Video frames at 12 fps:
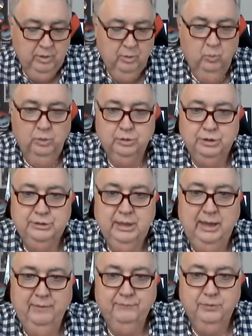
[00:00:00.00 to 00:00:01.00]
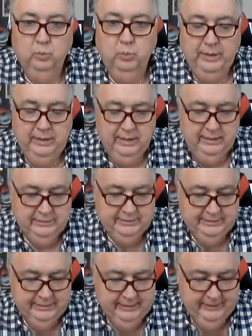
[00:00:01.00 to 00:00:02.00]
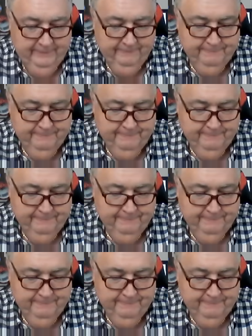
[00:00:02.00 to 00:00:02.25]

We'll just have to wait and see.